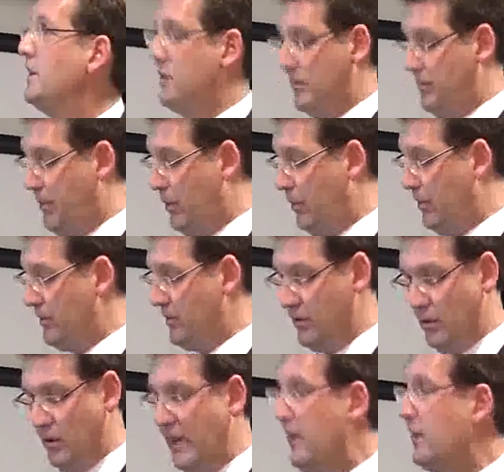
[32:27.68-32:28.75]
I think it's
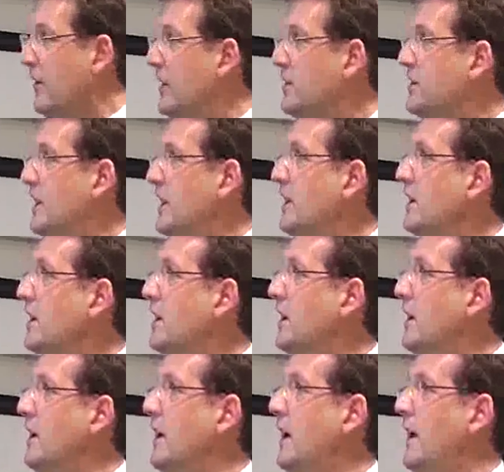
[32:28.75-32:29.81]
important or
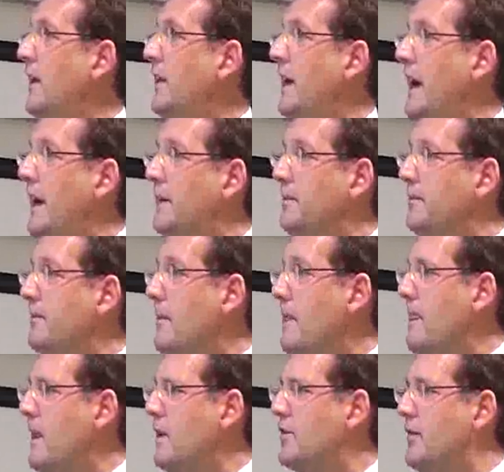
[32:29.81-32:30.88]
interesting
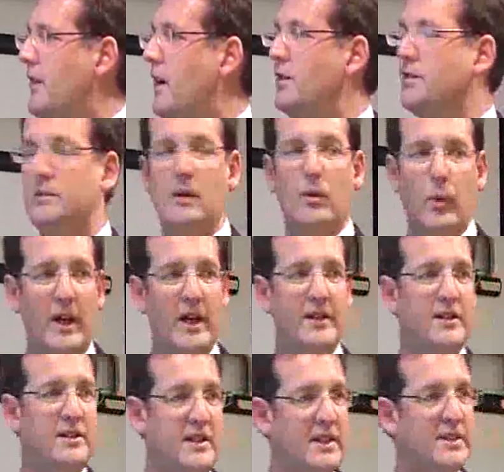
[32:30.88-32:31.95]
that, as far as I'm
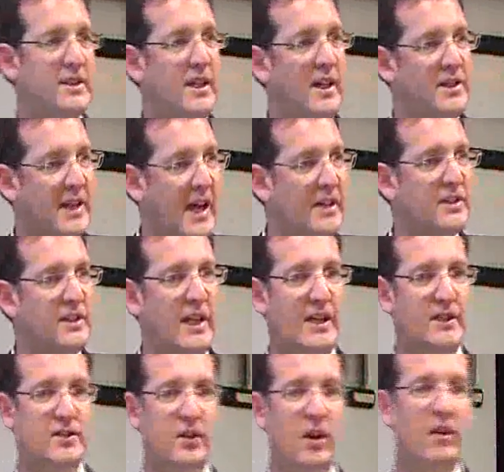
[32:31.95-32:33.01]
aware, this test case
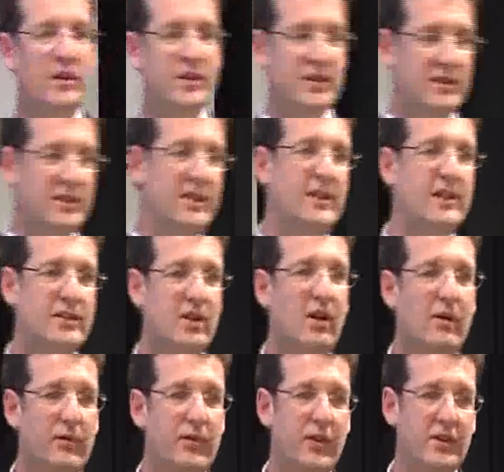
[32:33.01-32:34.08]
actually has its origins in
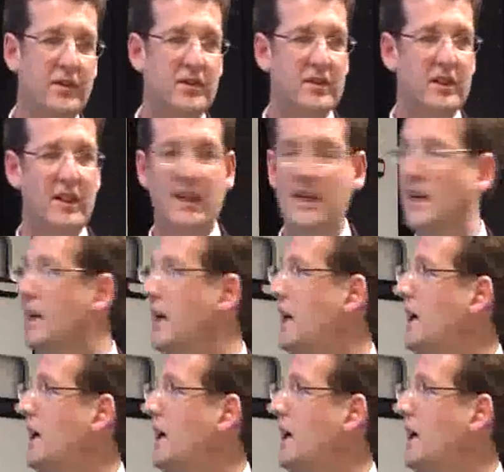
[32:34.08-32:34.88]
this conference.